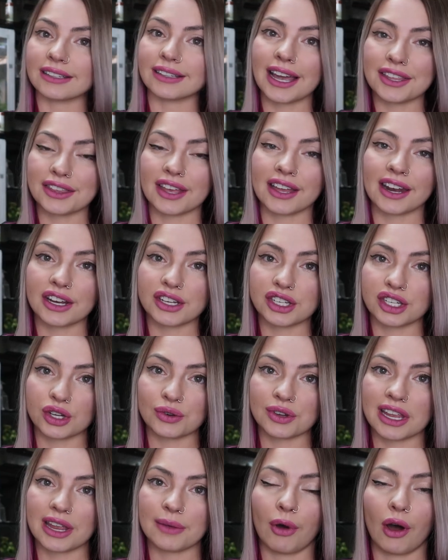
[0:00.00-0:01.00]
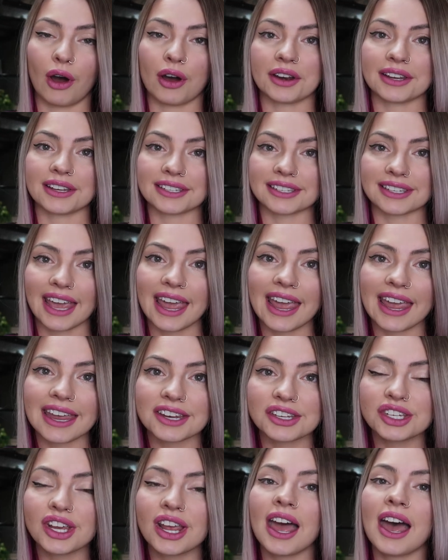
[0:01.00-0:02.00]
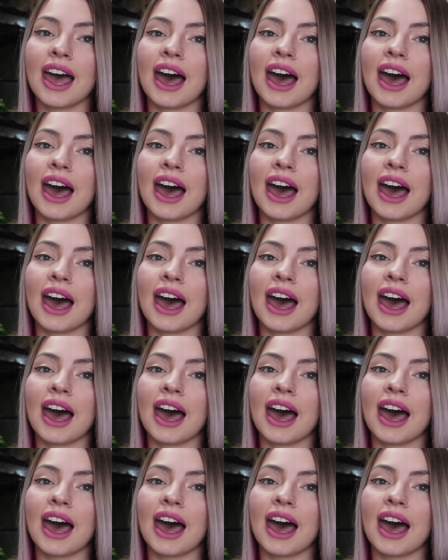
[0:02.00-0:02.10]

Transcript: light that I do keep on his cage.